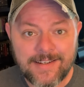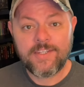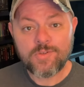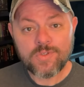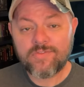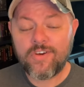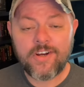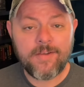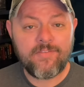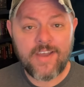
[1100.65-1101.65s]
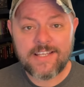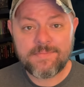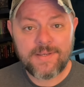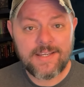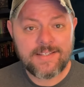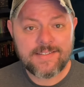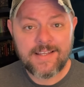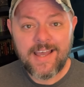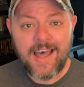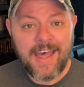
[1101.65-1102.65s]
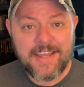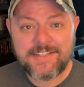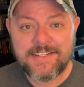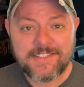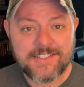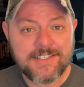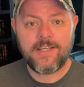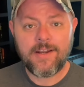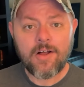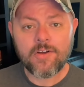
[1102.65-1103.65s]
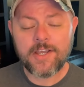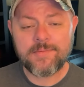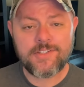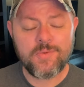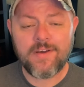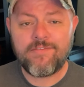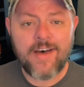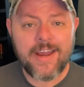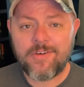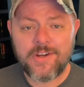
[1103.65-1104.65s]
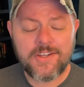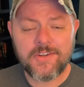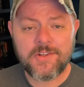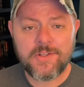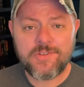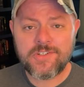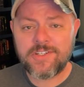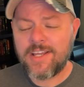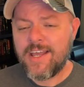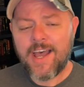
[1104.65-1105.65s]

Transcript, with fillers: This was very fast-paced, high tension. It all comes to a fiery conclusion.